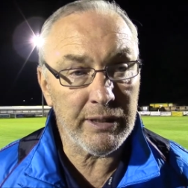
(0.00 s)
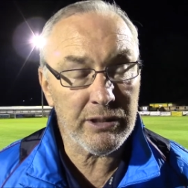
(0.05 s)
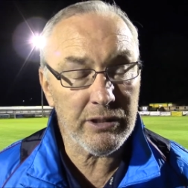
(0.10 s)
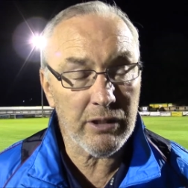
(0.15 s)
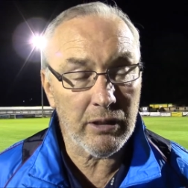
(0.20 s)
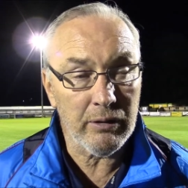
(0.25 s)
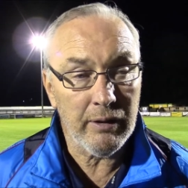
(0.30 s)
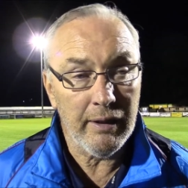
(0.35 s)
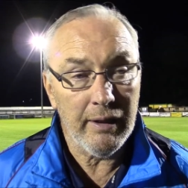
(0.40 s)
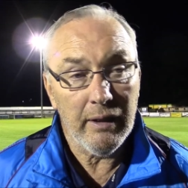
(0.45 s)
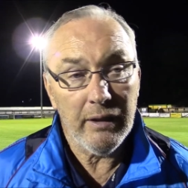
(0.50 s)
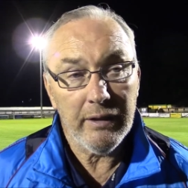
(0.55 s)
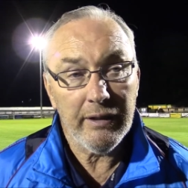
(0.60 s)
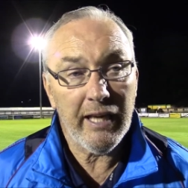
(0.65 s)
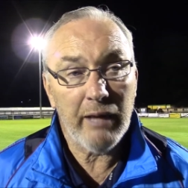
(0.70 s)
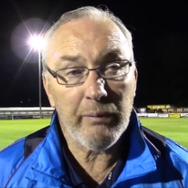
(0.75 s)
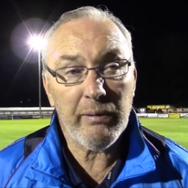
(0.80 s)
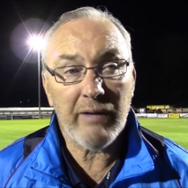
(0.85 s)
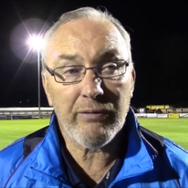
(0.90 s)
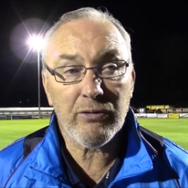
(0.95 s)
So
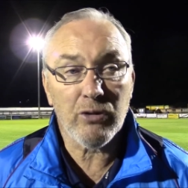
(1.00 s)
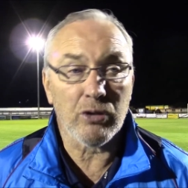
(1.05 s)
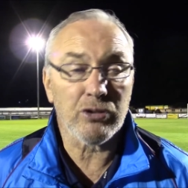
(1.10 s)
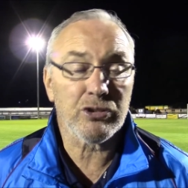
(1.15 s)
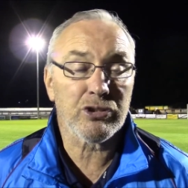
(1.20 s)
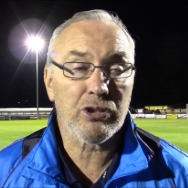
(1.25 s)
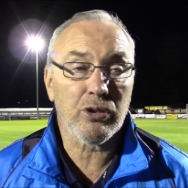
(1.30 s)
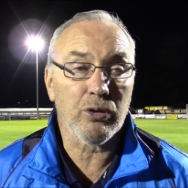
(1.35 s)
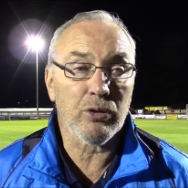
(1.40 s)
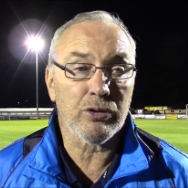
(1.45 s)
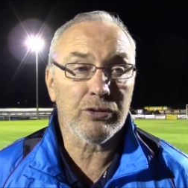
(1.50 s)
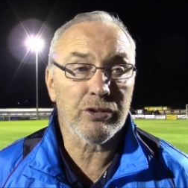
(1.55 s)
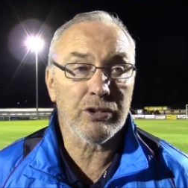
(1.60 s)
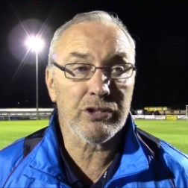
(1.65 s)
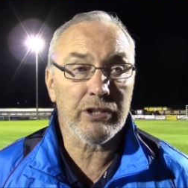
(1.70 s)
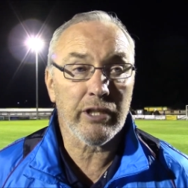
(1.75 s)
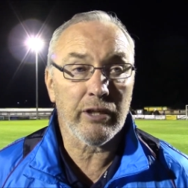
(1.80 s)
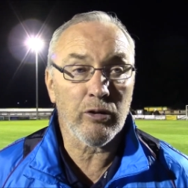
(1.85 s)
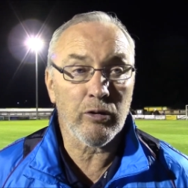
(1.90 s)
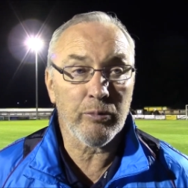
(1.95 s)
yeah, we have got a score to
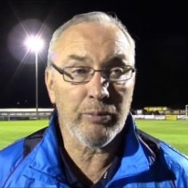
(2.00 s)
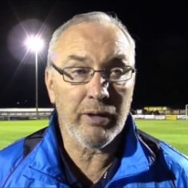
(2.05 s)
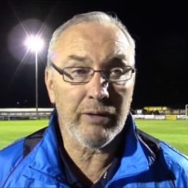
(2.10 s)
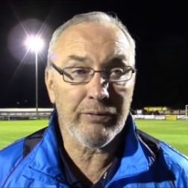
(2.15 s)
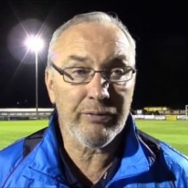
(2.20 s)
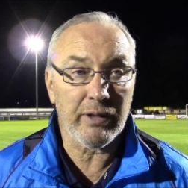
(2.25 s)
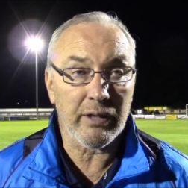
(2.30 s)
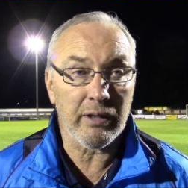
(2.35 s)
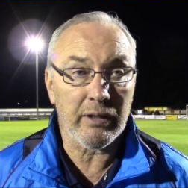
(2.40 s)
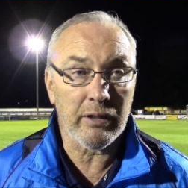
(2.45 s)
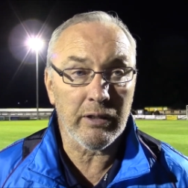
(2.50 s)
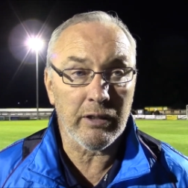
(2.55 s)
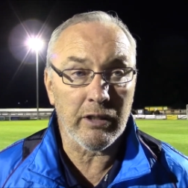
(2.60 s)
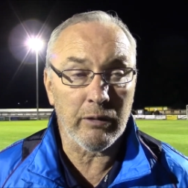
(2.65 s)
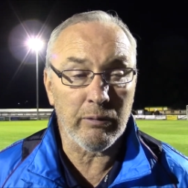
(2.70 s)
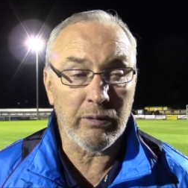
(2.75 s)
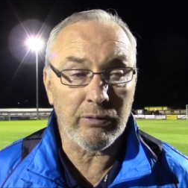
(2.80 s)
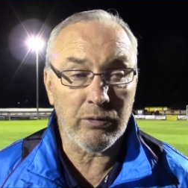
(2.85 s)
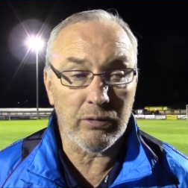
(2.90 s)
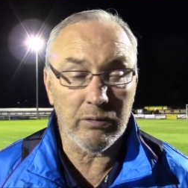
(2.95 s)
settle, but I think
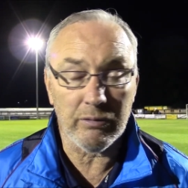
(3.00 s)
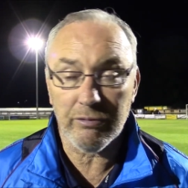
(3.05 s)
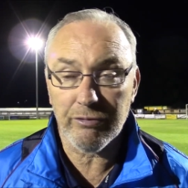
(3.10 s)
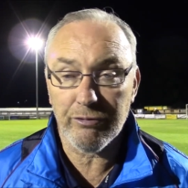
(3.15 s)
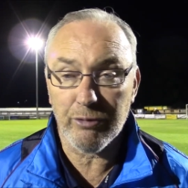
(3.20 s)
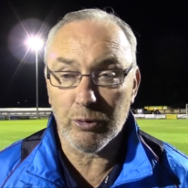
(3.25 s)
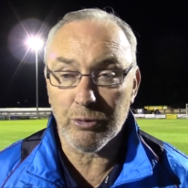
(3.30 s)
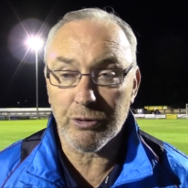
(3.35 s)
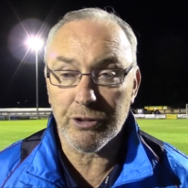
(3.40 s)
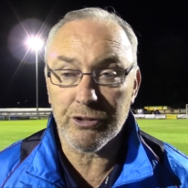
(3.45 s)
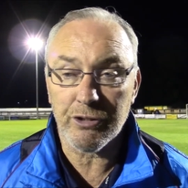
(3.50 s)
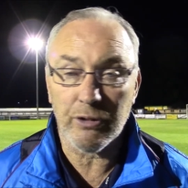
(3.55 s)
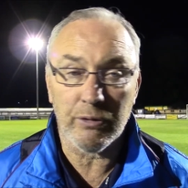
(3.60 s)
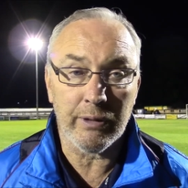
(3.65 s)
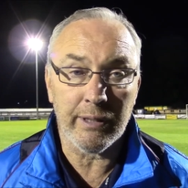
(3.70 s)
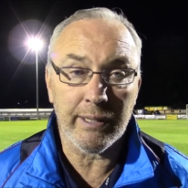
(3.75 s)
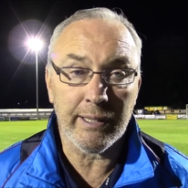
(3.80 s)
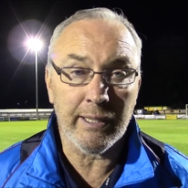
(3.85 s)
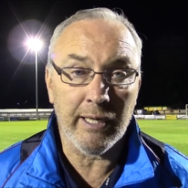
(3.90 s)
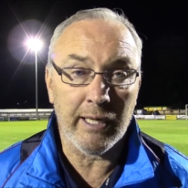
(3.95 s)
we've got 42
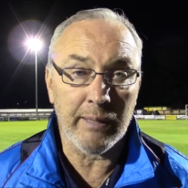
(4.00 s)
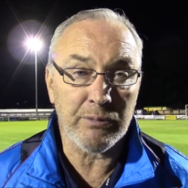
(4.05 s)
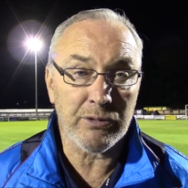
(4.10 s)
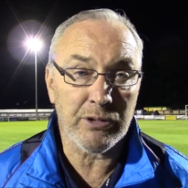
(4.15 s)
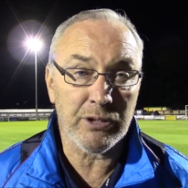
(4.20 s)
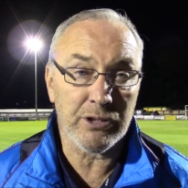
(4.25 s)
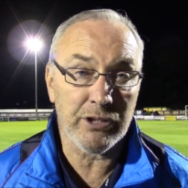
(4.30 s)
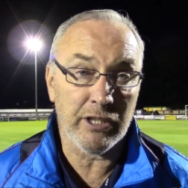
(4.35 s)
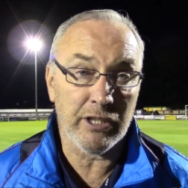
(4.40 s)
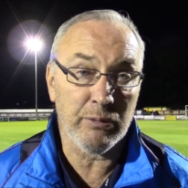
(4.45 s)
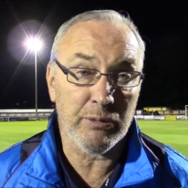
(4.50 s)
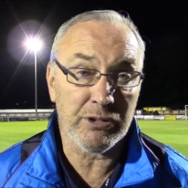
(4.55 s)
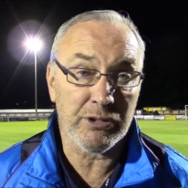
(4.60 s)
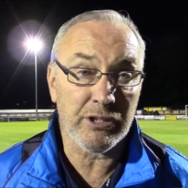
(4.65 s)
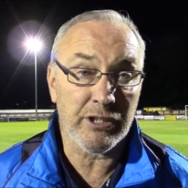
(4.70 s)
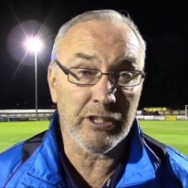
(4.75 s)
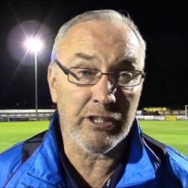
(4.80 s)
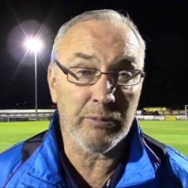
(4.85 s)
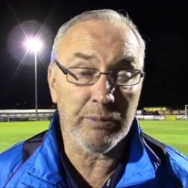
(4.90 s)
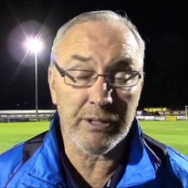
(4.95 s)
league games this year, which
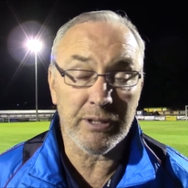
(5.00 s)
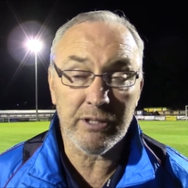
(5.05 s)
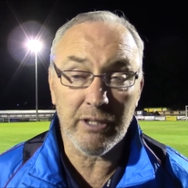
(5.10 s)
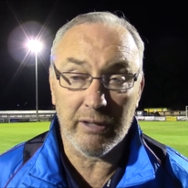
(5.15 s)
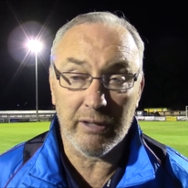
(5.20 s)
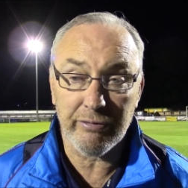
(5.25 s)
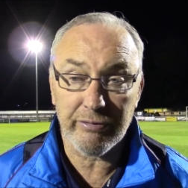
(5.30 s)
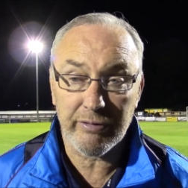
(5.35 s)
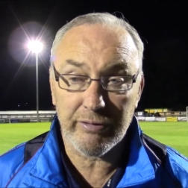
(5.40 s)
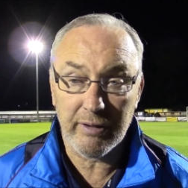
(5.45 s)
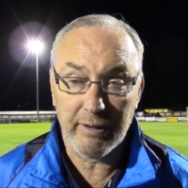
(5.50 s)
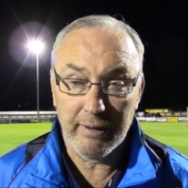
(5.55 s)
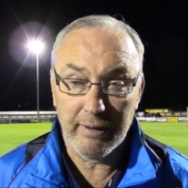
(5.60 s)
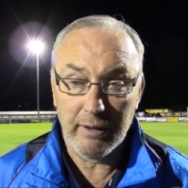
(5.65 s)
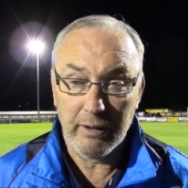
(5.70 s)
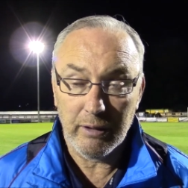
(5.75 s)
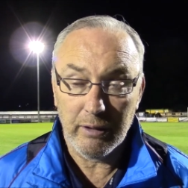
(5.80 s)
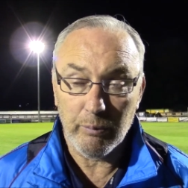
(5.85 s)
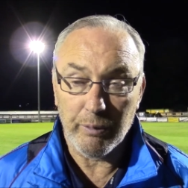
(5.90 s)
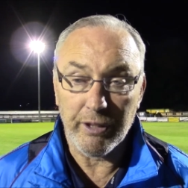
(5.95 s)
are going to be tough.
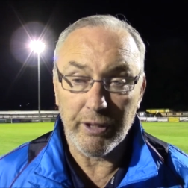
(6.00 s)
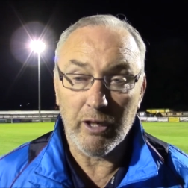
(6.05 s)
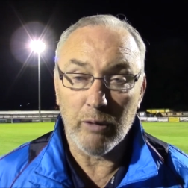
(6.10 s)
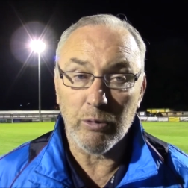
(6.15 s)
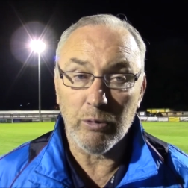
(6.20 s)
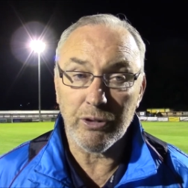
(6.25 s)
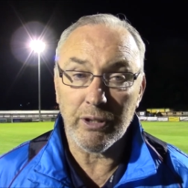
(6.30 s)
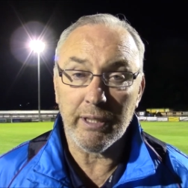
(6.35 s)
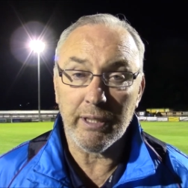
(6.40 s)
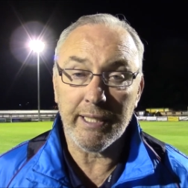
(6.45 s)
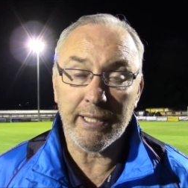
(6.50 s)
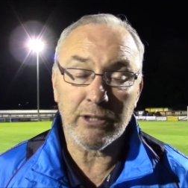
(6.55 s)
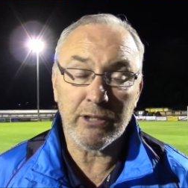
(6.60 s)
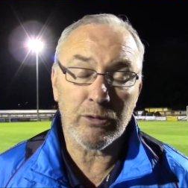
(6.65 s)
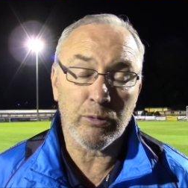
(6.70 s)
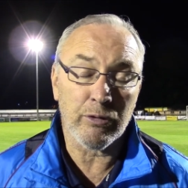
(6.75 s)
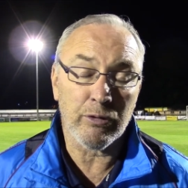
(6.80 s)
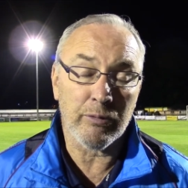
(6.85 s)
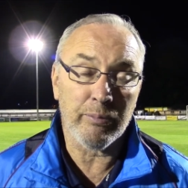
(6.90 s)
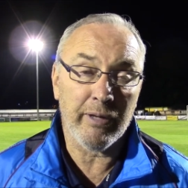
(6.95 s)
We know what the league's
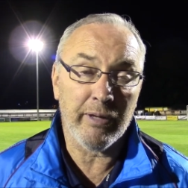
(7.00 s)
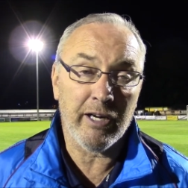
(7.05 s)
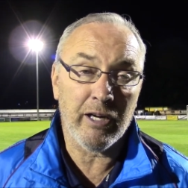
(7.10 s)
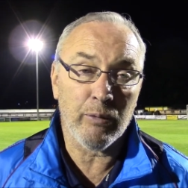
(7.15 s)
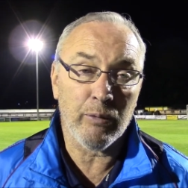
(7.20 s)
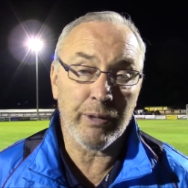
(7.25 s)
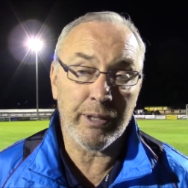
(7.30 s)
all about.